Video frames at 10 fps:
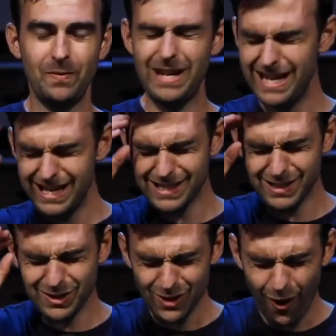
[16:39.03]
It's
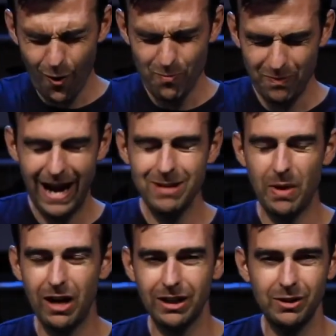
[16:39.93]
so
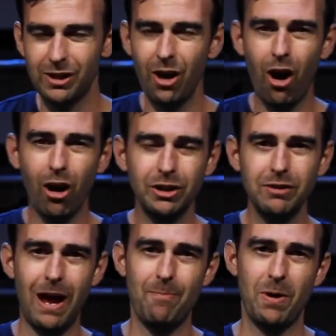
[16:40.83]
mind-boggling, you can
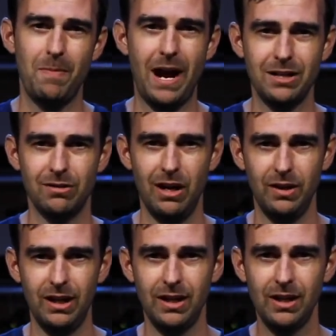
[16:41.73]
hardly wrap our mind
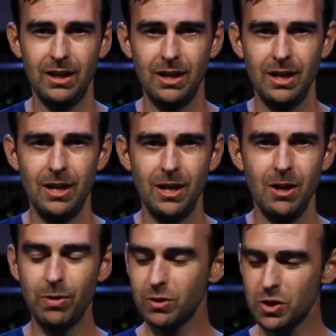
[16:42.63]
around it.
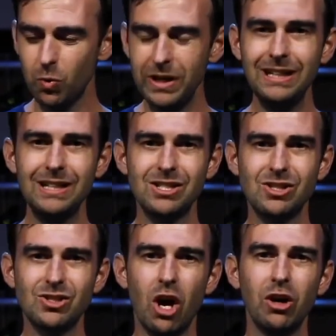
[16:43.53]
But so we need to
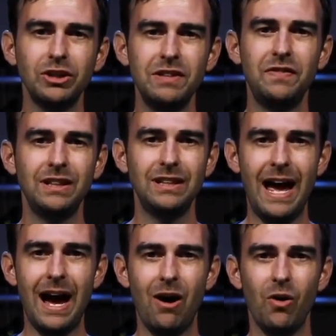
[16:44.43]
start living
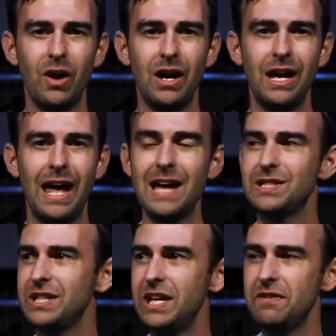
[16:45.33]
now
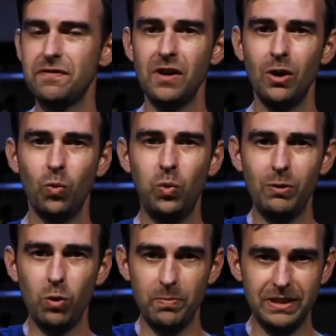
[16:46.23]
as if
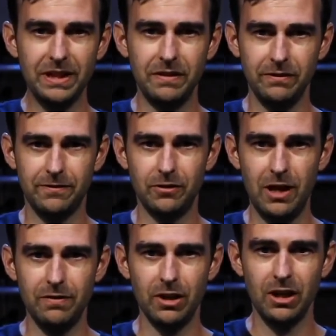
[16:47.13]
we will be living
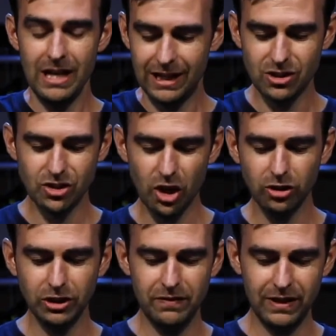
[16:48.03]
forever and
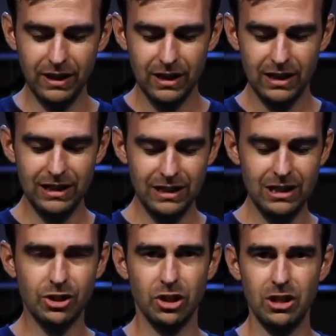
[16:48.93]
start living in
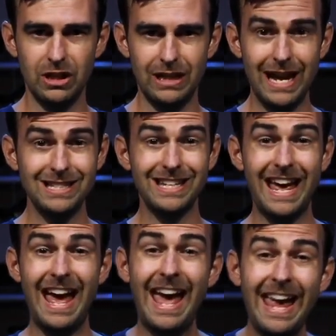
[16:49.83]
eternity and to
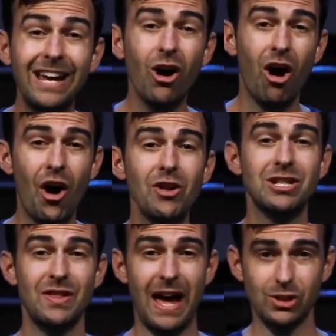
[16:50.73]
hang on
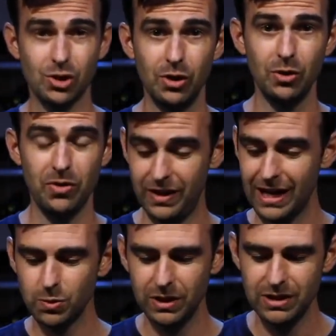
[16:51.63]
to that truth.
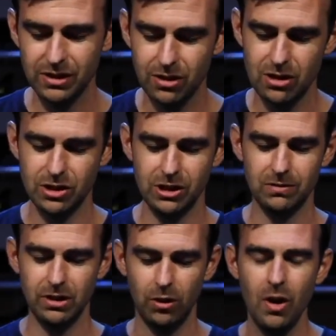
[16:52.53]
That's what he's encouraging him
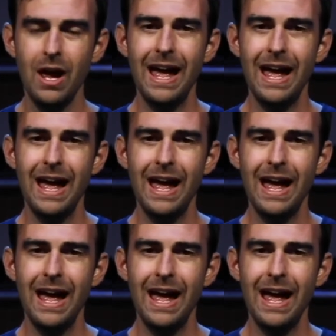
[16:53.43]
to do.